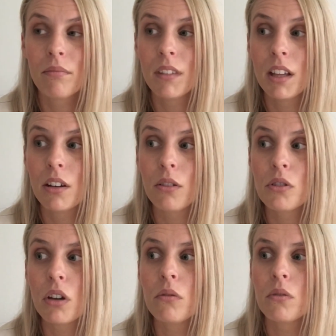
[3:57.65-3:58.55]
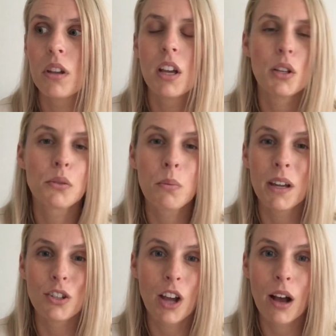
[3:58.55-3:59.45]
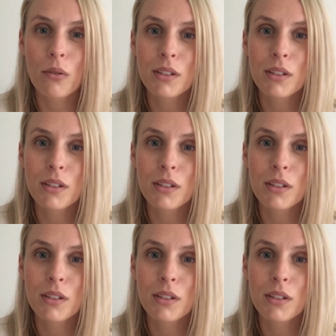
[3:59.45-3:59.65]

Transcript: You know, don't switch out